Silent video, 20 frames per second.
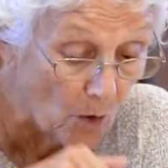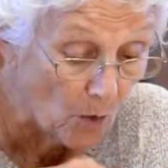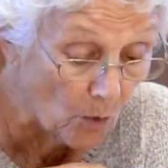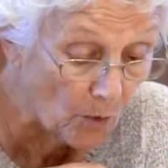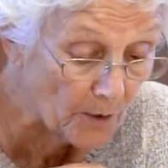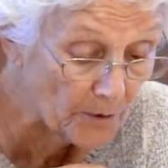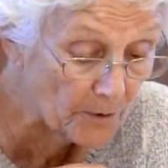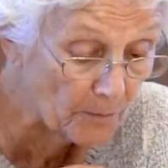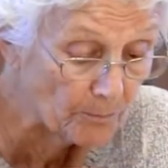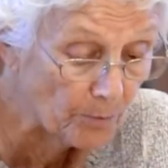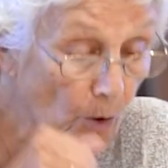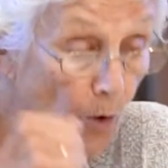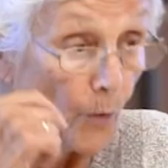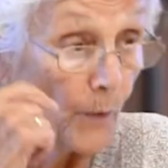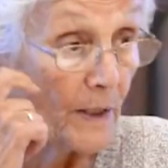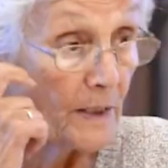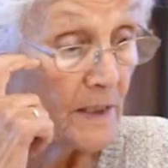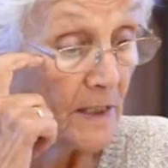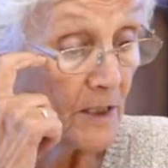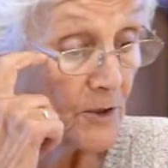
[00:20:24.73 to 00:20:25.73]
or the
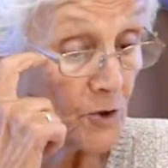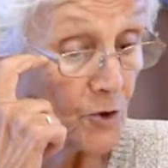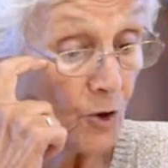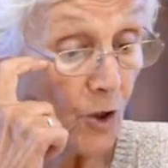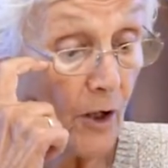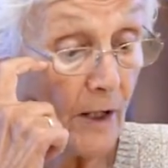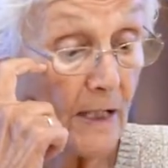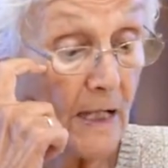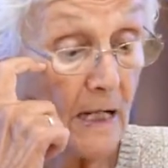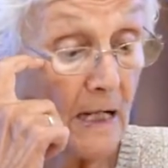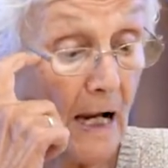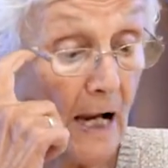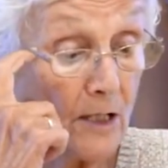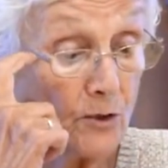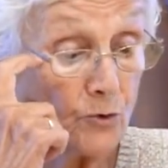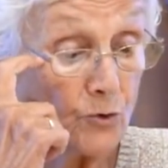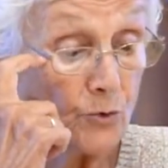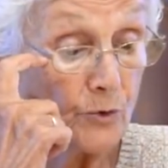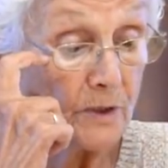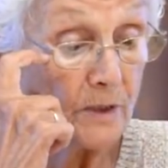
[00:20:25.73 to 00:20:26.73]
poet is talking
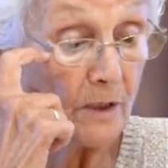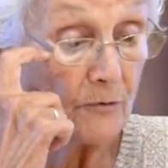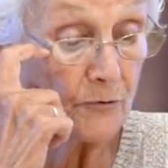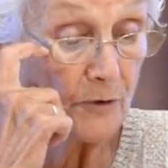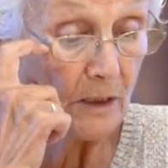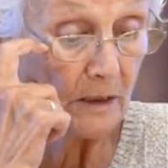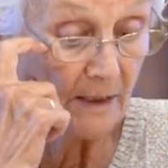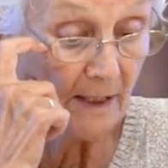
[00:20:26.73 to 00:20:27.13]
on two different